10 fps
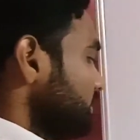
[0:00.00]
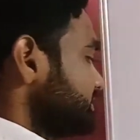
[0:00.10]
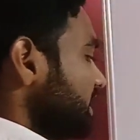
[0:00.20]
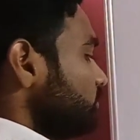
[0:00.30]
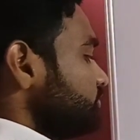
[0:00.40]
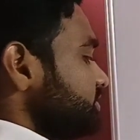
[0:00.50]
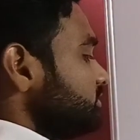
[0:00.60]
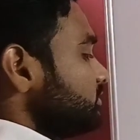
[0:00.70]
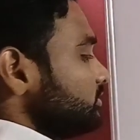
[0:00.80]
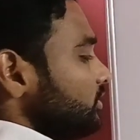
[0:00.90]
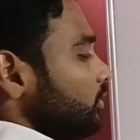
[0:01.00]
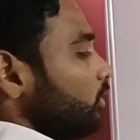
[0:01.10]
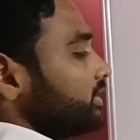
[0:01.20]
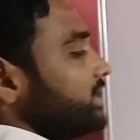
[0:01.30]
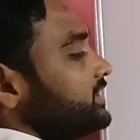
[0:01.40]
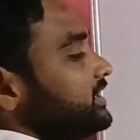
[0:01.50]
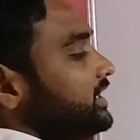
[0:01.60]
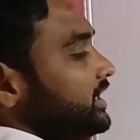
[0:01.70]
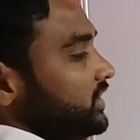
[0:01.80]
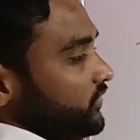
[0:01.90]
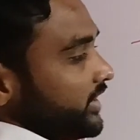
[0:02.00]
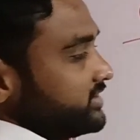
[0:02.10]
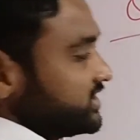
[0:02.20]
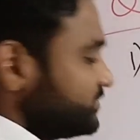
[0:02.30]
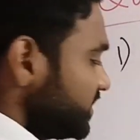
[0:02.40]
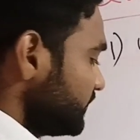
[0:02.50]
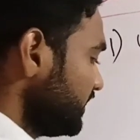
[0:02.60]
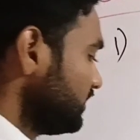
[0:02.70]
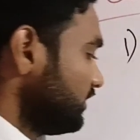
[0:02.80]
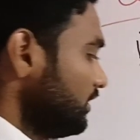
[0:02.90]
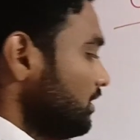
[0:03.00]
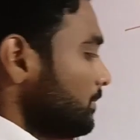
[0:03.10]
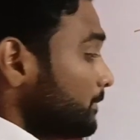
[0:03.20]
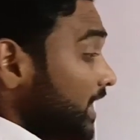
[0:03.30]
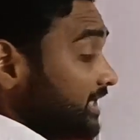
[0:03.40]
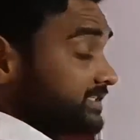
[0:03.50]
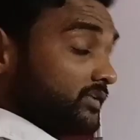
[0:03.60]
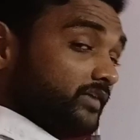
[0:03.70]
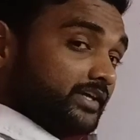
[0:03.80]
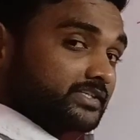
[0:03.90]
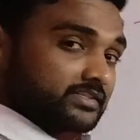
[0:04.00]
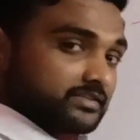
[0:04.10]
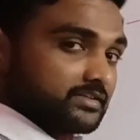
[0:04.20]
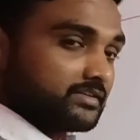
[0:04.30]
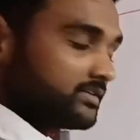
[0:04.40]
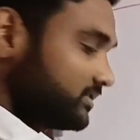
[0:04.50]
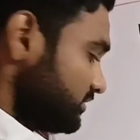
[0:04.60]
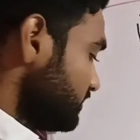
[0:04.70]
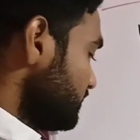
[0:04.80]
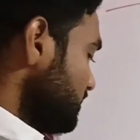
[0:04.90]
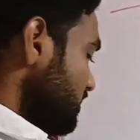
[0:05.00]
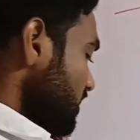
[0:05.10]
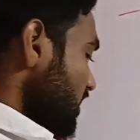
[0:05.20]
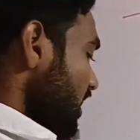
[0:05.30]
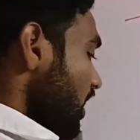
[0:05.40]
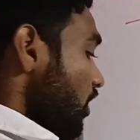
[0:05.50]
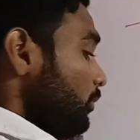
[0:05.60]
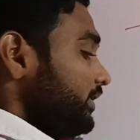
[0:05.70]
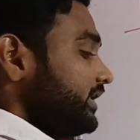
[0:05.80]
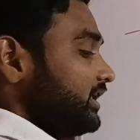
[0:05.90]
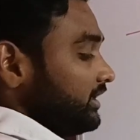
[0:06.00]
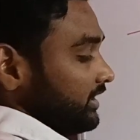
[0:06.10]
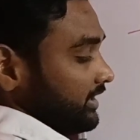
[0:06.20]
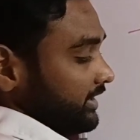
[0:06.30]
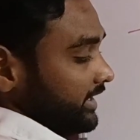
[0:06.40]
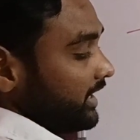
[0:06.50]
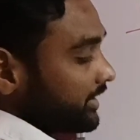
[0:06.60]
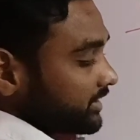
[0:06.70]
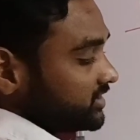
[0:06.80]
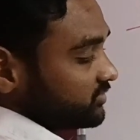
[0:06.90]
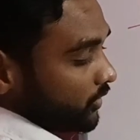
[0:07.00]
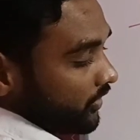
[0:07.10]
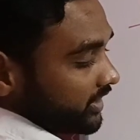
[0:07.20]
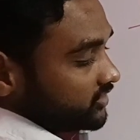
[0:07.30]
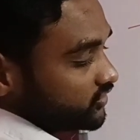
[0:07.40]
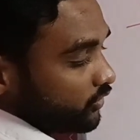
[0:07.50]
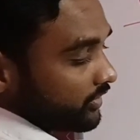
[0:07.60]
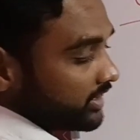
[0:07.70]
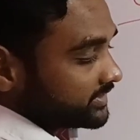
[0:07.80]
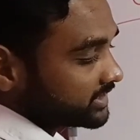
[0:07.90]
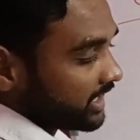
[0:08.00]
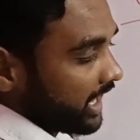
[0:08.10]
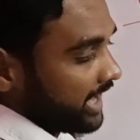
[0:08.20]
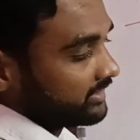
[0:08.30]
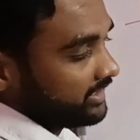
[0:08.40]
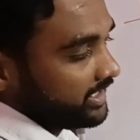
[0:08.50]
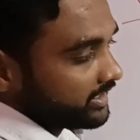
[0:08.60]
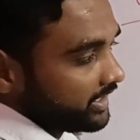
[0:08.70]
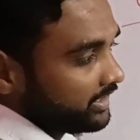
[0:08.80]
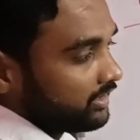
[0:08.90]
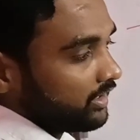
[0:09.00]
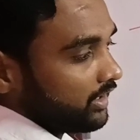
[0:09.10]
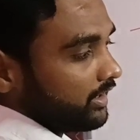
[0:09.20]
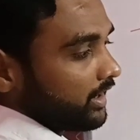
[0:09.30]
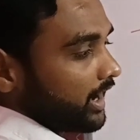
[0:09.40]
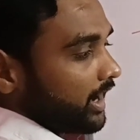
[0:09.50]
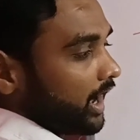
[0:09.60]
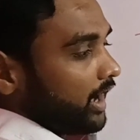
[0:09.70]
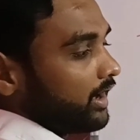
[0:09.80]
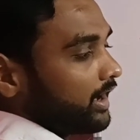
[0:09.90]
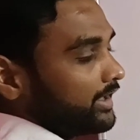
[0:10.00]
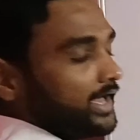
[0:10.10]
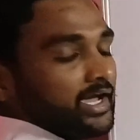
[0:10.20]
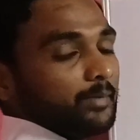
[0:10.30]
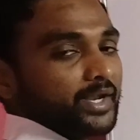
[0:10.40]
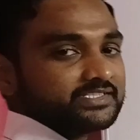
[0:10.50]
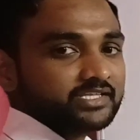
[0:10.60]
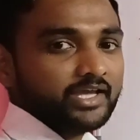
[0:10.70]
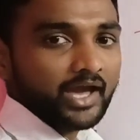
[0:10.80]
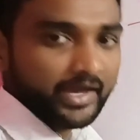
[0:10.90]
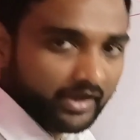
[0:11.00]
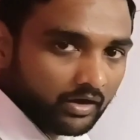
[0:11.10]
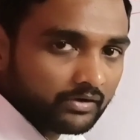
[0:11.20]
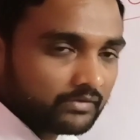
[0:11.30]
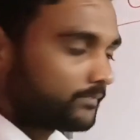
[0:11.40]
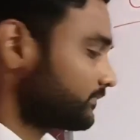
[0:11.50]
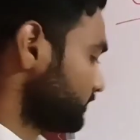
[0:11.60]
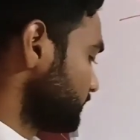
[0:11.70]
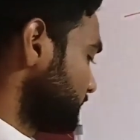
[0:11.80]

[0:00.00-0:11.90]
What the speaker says: Second question, what are the differences between mass and weight? How many electrons, protons, neutrons are there in Al+3 ion?